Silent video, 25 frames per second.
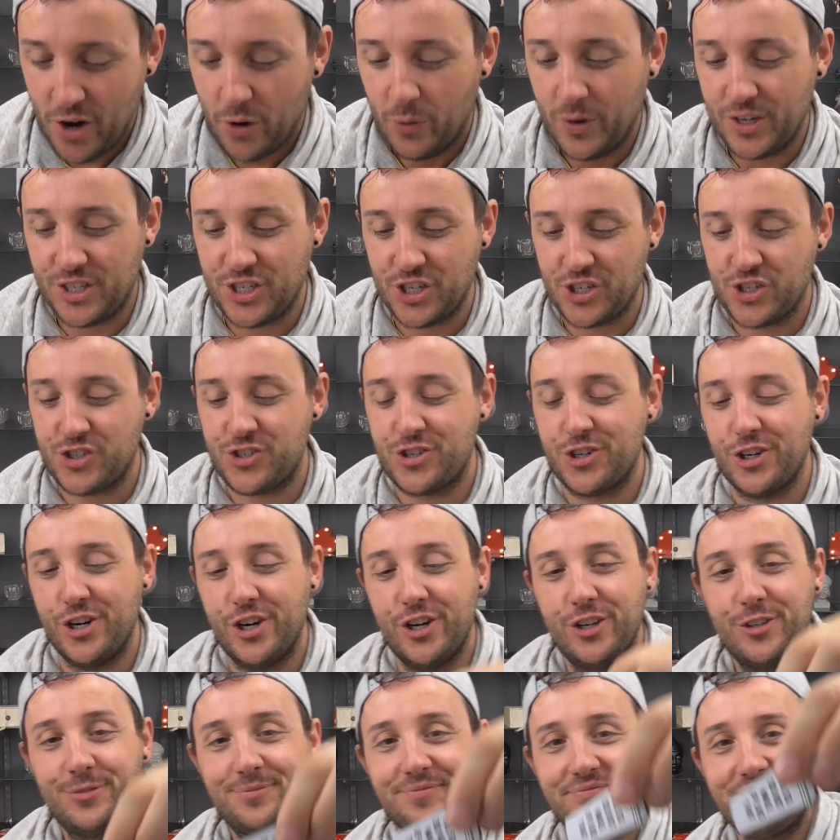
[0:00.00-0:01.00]
Which is
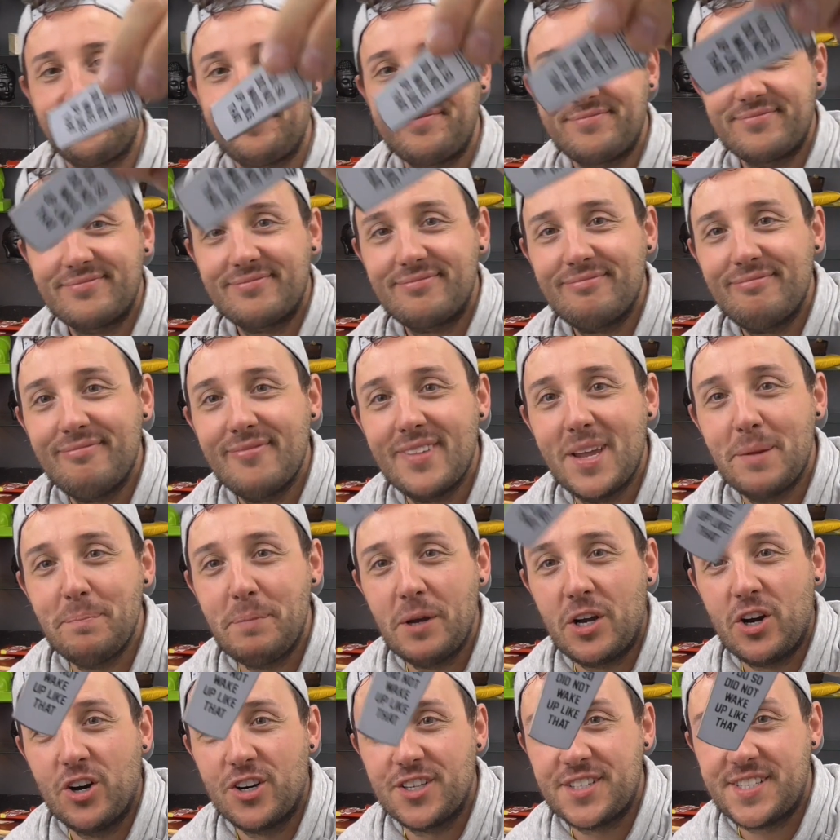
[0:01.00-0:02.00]
true,
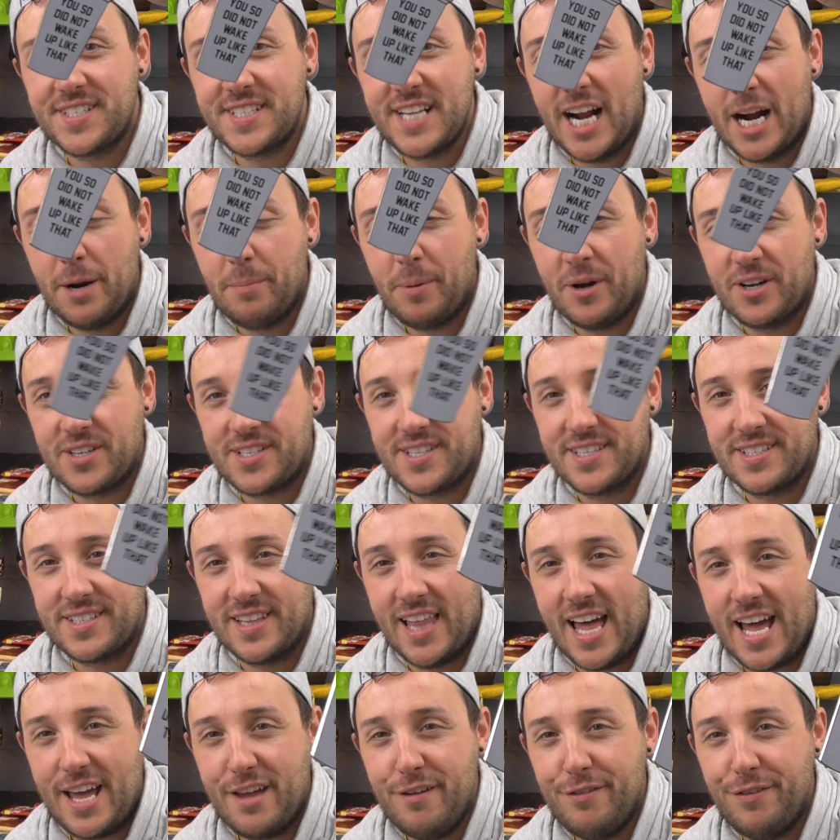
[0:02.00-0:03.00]
because Starbucks is
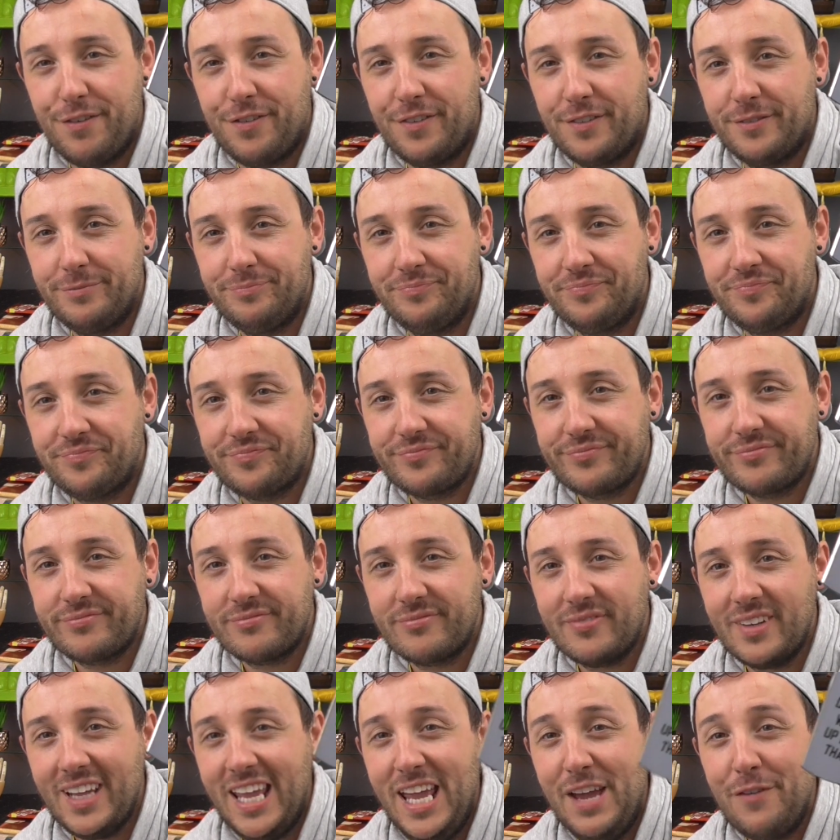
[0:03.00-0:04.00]
life.
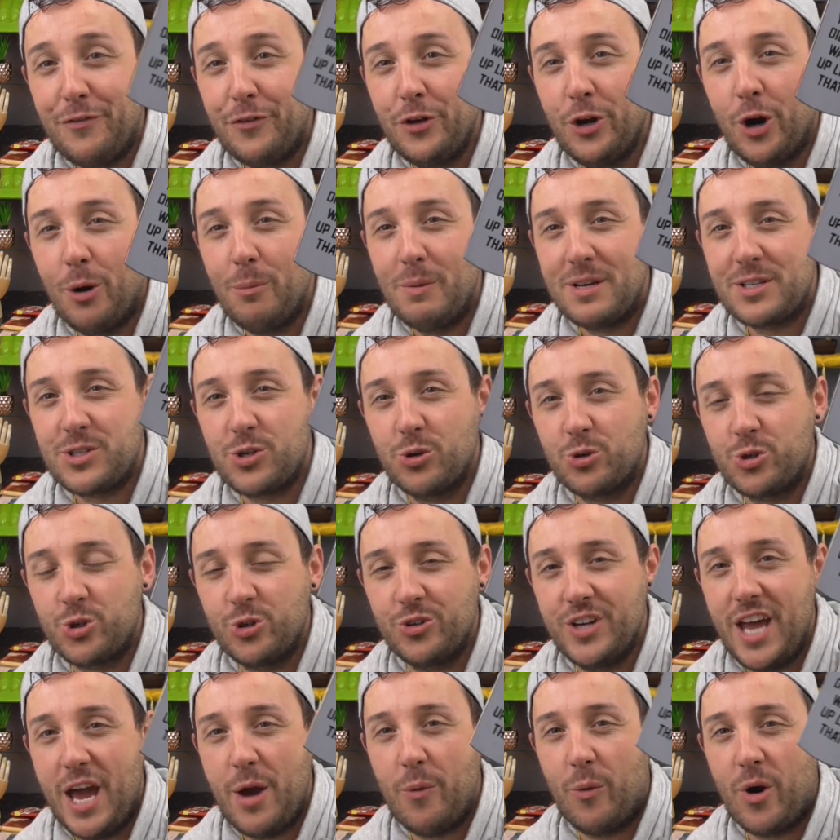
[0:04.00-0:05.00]
If you're on my
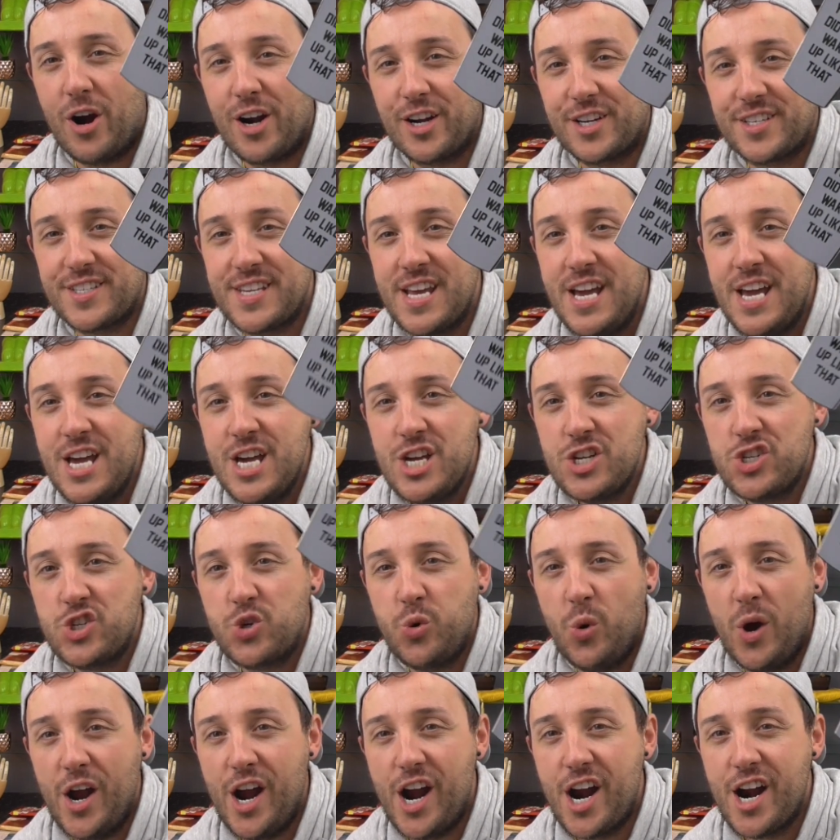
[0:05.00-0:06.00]
social networks,
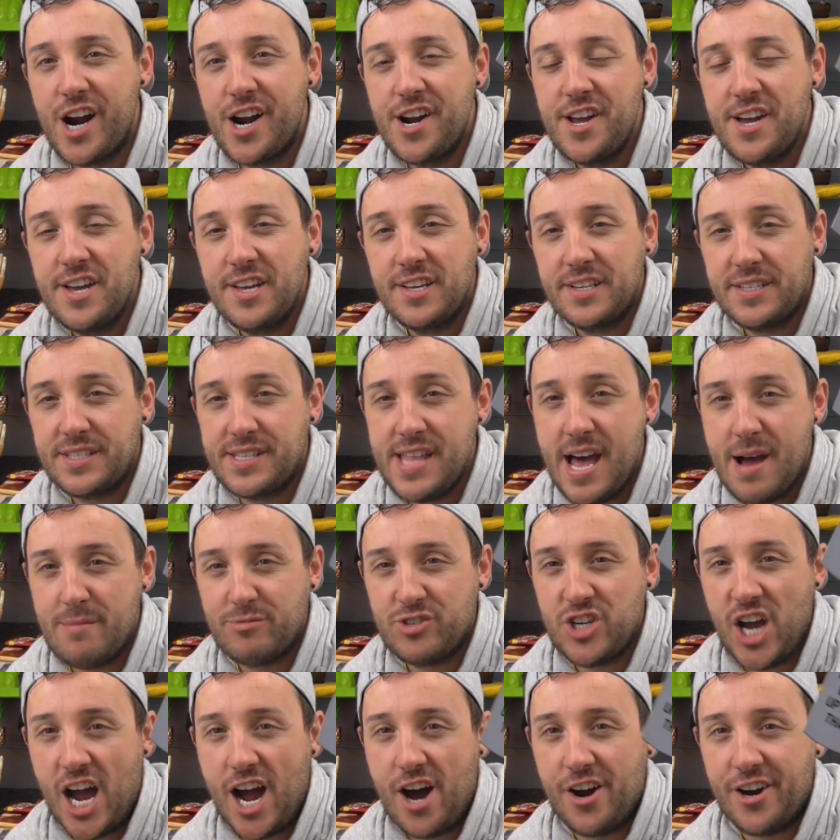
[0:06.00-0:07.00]
Twitter,
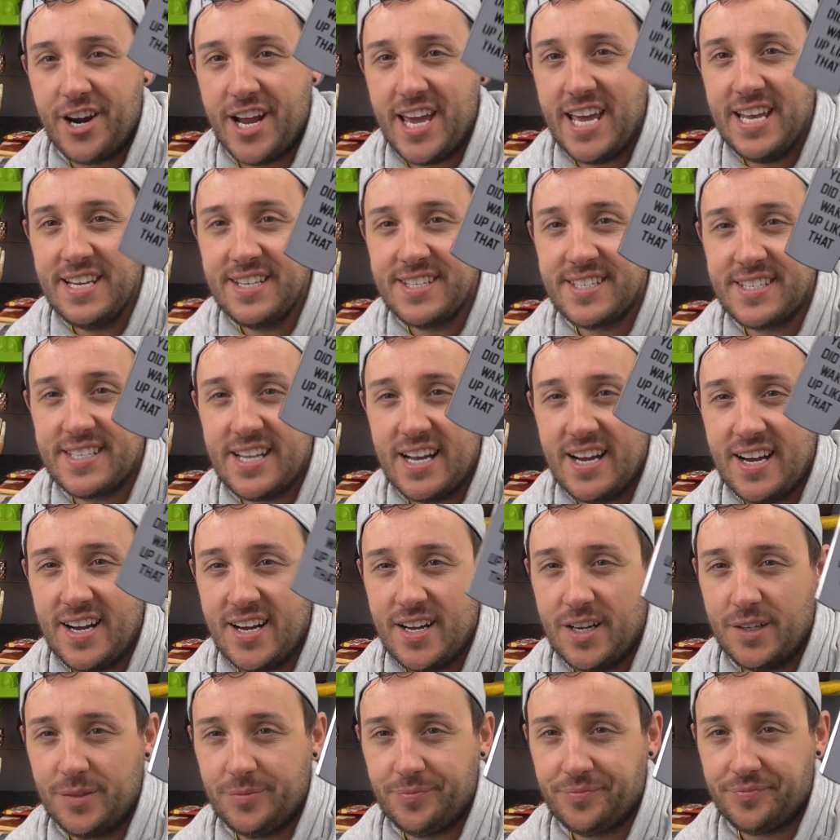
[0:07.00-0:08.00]
Snapchat or
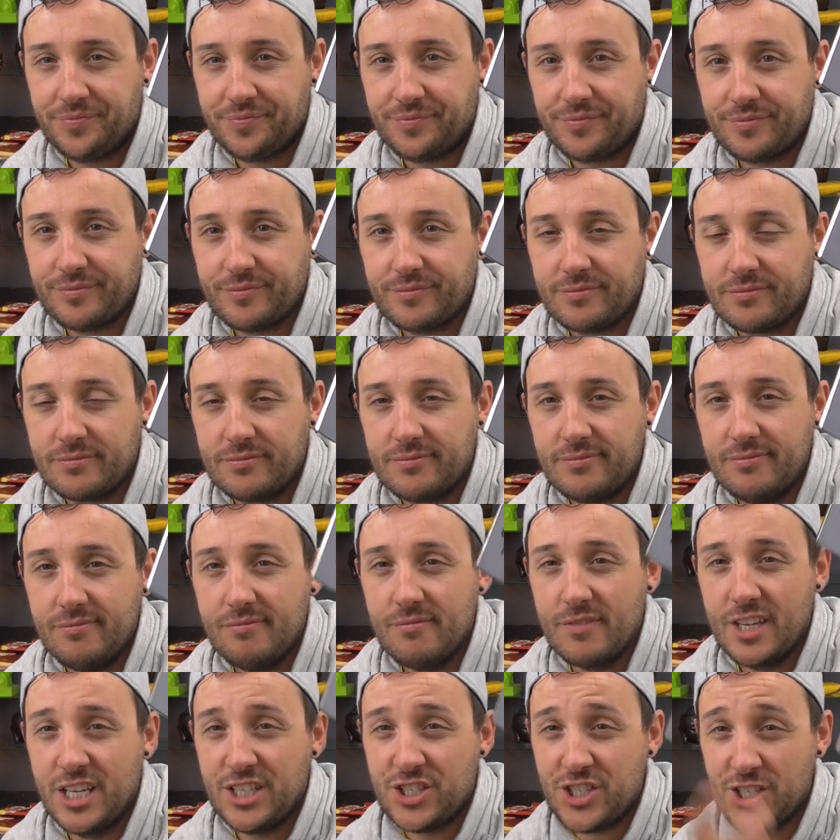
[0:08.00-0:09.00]
Insta,
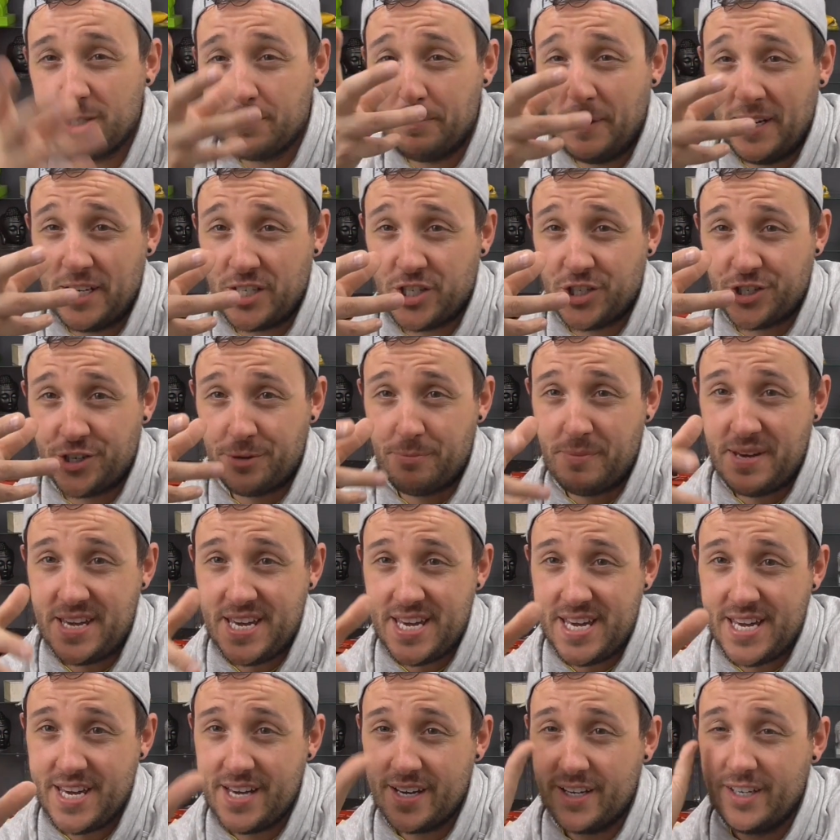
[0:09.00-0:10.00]
it's just pictures of
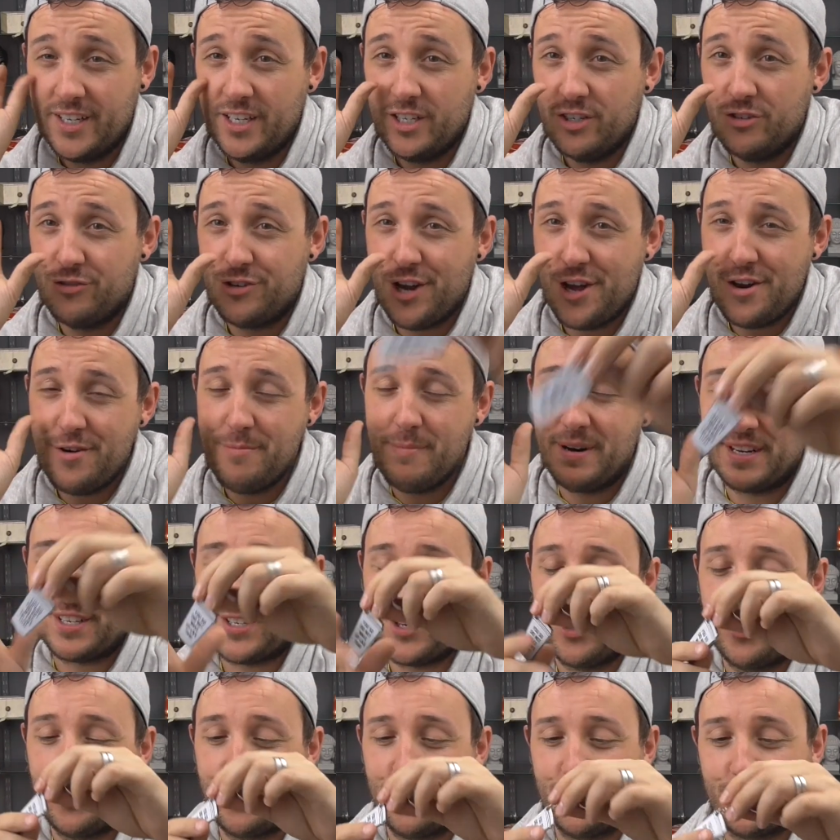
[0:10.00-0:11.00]
me drowning my
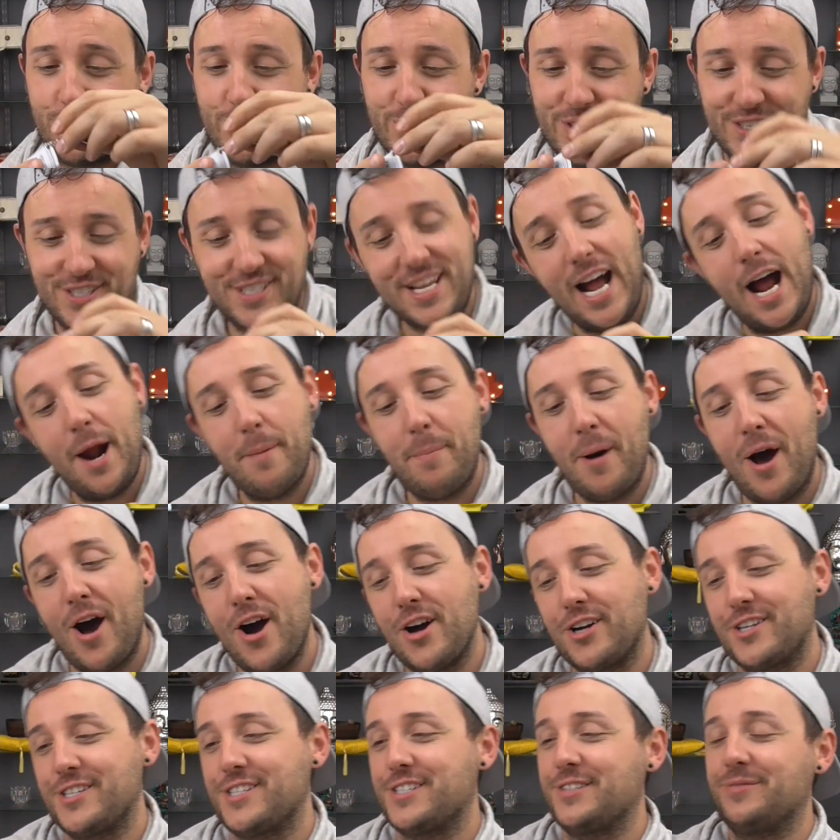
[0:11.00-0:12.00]
sorrows with
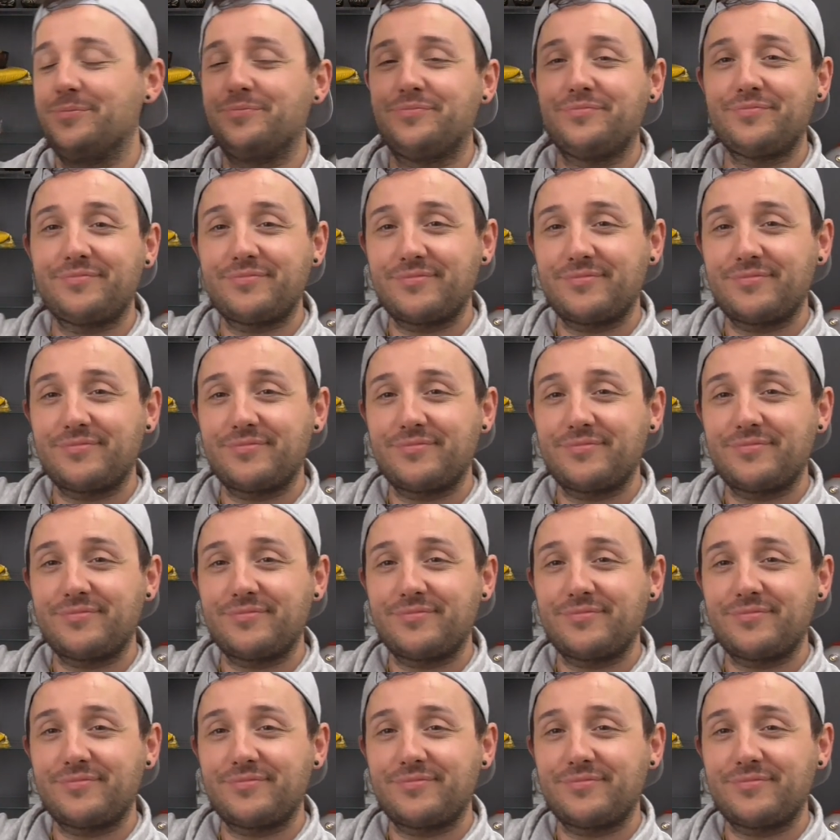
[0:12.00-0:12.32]
Starbucks.